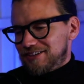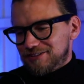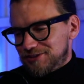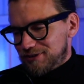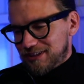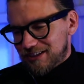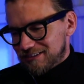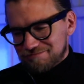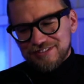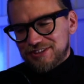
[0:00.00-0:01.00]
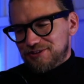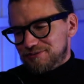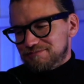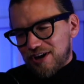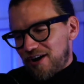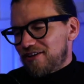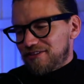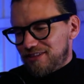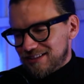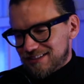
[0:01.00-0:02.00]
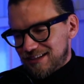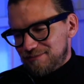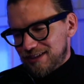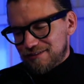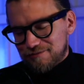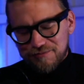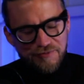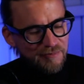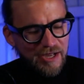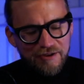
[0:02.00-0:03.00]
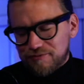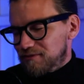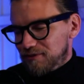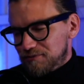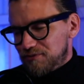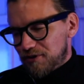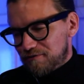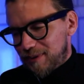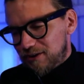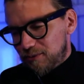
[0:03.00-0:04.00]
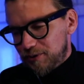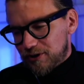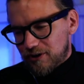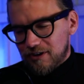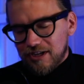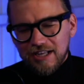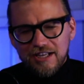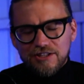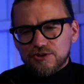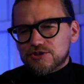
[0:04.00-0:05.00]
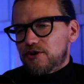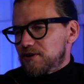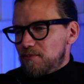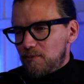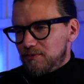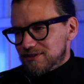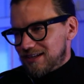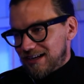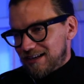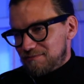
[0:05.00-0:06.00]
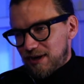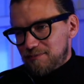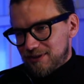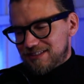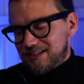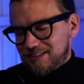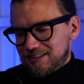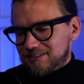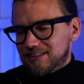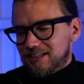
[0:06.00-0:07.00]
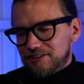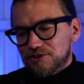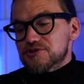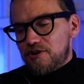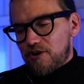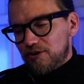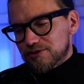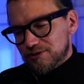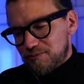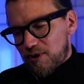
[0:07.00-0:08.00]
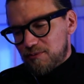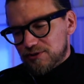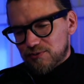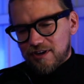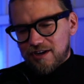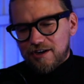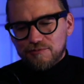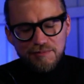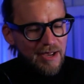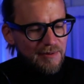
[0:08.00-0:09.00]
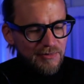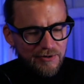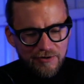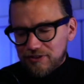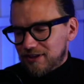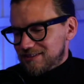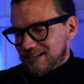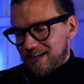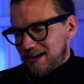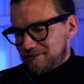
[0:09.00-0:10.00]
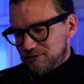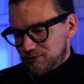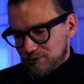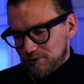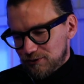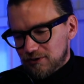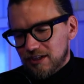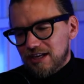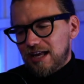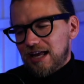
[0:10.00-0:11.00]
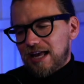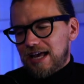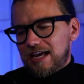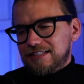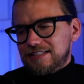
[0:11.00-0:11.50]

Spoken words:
doing other things than being in front of my computer, those are the moments that I get my best ideas. And those are also the moments where I remember things that I have to do. And,